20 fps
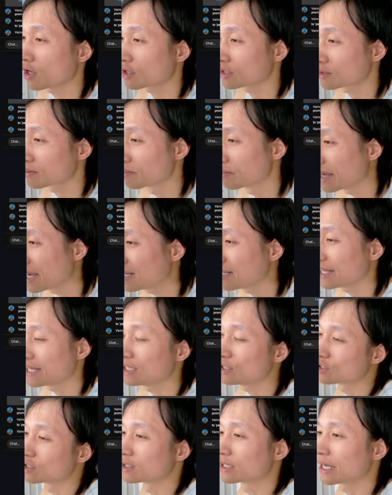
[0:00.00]
main
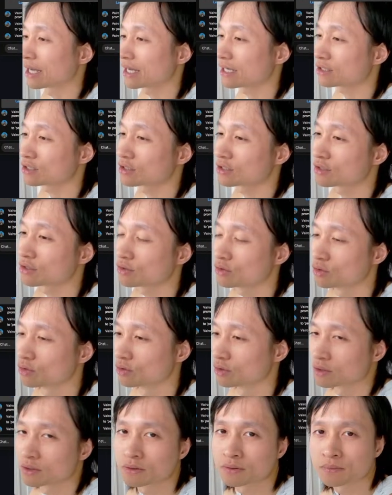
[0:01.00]
agent has
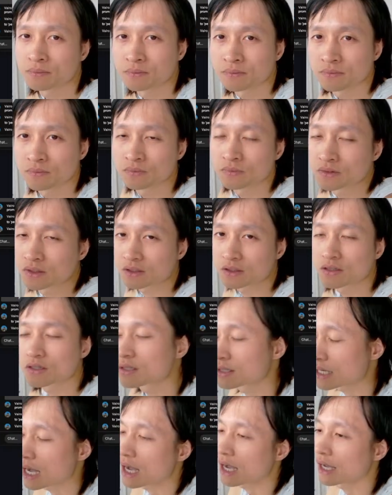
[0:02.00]
to
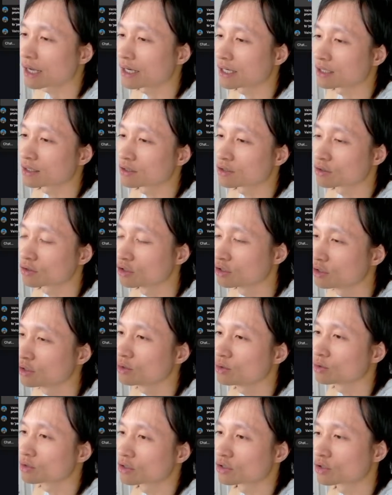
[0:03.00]
decide to
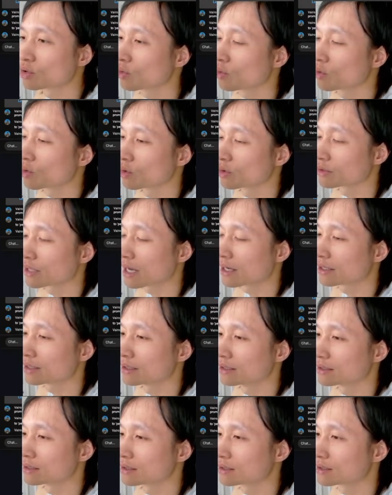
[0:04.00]
use a tool that
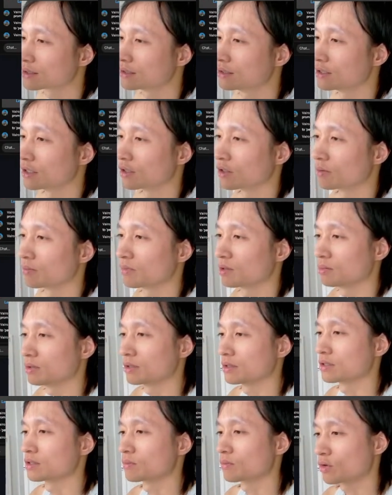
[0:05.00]
is, maybe
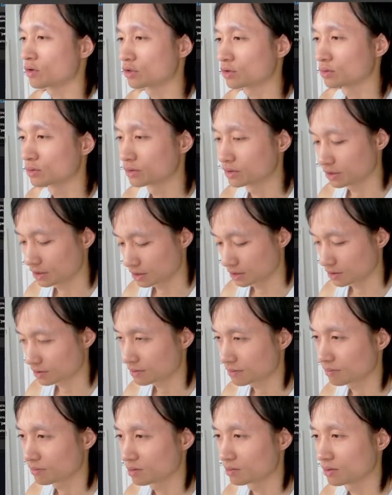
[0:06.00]
there's more tools here.
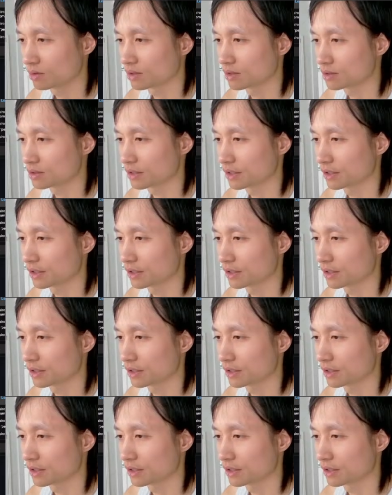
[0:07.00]
Maybe there's